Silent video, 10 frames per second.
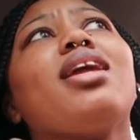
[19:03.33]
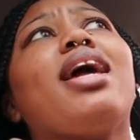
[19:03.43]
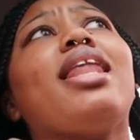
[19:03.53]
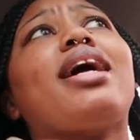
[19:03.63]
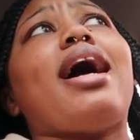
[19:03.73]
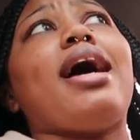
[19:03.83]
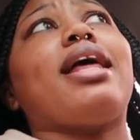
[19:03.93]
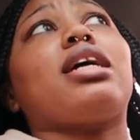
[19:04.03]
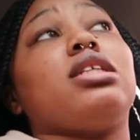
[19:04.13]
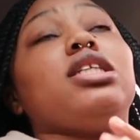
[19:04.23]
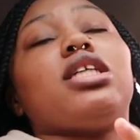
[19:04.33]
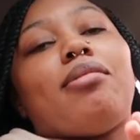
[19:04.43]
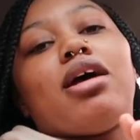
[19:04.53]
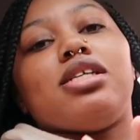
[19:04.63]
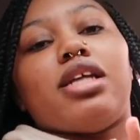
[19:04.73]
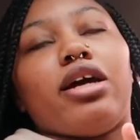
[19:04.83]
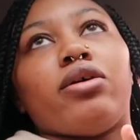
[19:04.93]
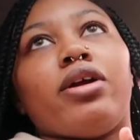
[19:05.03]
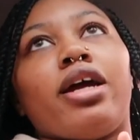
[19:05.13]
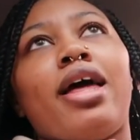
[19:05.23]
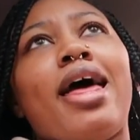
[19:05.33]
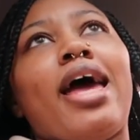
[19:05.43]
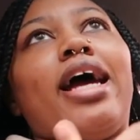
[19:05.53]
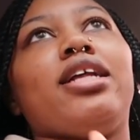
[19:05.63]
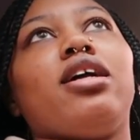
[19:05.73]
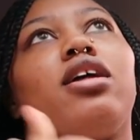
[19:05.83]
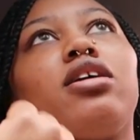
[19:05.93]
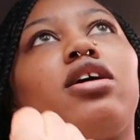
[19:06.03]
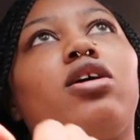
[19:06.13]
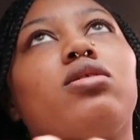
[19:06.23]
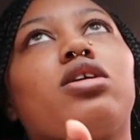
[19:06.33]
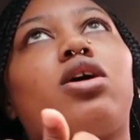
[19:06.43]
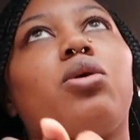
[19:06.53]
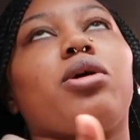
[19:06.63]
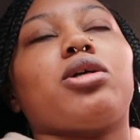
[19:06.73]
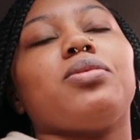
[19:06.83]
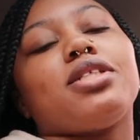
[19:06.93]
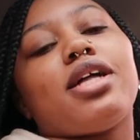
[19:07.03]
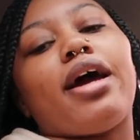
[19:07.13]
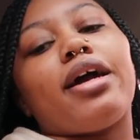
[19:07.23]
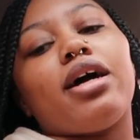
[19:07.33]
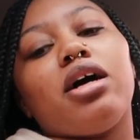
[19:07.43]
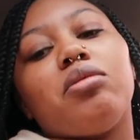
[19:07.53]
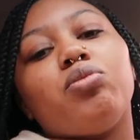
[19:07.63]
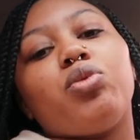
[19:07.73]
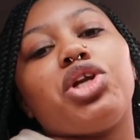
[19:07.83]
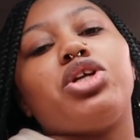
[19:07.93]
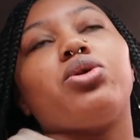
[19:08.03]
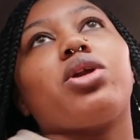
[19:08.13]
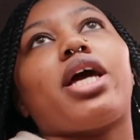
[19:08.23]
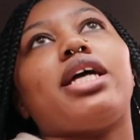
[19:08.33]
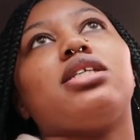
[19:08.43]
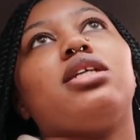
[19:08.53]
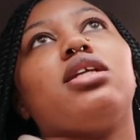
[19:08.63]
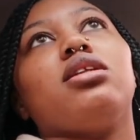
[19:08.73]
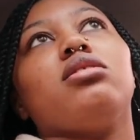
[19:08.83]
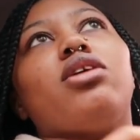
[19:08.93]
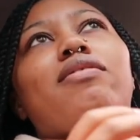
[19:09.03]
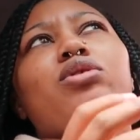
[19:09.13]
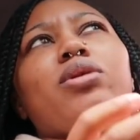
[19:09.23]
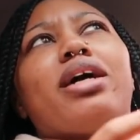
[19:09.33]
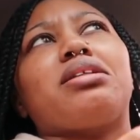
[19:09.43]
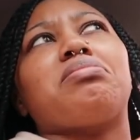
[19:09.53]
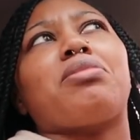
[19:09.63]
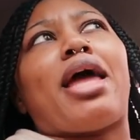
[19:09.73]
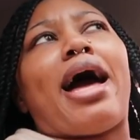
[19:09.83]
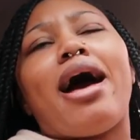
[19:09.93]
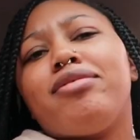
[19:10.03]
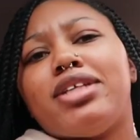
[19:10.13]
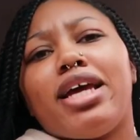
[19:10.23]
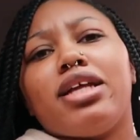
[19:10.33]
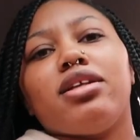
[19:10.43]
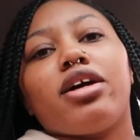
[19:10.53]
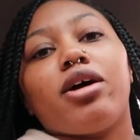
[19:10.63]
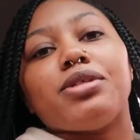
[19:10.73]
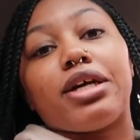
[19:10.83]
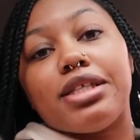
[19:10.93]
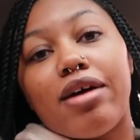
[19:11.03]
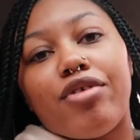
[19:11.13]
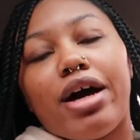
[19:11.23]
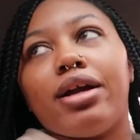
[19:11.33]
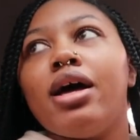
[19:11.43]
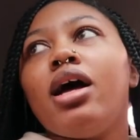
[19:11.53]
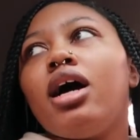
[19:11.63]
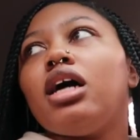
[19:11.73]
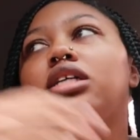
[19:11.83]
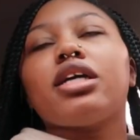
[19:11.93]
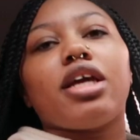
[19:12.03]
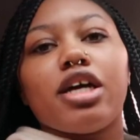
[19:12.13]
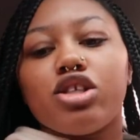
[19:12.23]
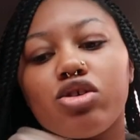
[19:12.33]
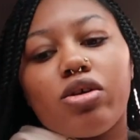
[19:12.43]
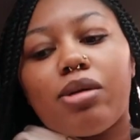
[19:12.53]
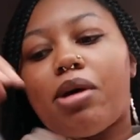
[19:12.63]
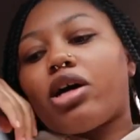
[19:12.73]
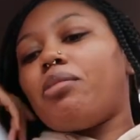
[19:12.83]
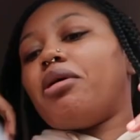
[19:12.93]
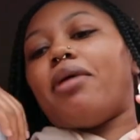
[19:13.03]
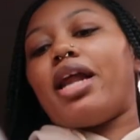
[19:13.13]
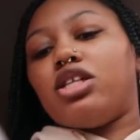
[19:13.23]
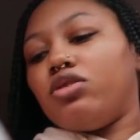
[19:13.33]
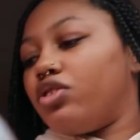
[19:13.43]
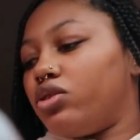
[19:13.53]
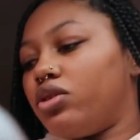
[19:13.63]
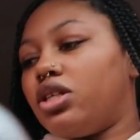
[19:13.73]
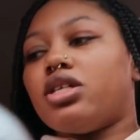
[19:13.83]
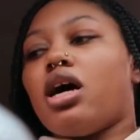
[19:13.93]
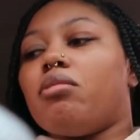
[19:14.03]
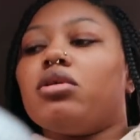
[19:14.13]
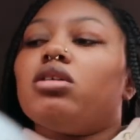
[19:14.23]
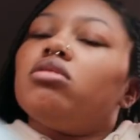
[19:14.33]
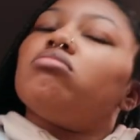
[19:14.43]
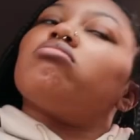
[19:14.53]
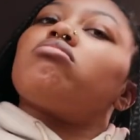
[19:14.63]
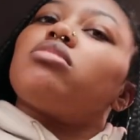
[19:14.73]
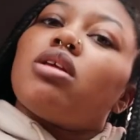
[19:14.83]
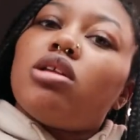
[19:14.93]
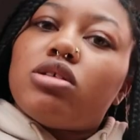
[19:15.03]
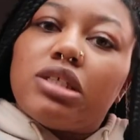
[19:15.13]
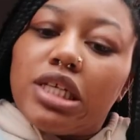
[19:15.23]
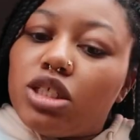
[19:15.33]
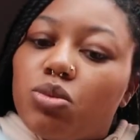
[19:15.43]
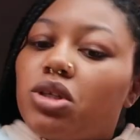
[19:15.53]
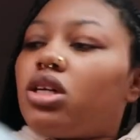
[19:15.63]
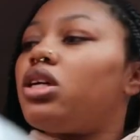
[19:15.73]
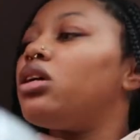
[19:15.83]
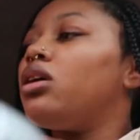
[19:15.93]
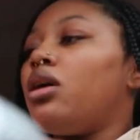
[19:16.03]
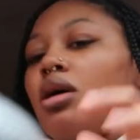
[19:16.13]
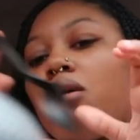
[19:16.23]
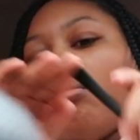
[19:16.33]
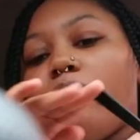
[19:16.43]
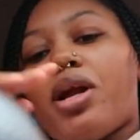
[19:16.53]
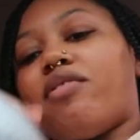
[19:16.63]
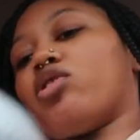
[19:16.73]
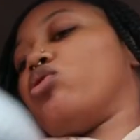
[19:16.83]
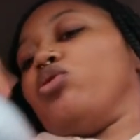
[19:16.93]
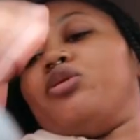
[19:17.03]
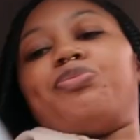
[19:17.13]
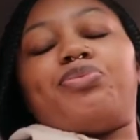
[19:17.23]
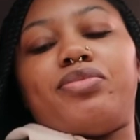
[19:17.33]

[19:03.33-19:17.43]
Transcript: And like, I had like a decent amount of steak on it. And then her co-worker was like, when you're doing a quesadilla, you have to do like half steak. And the girl was like, is that fine? I was like, yeah, sure. I'm not going to be mad at you for doing your job, but you're a little stingy with it. But whatever, cool.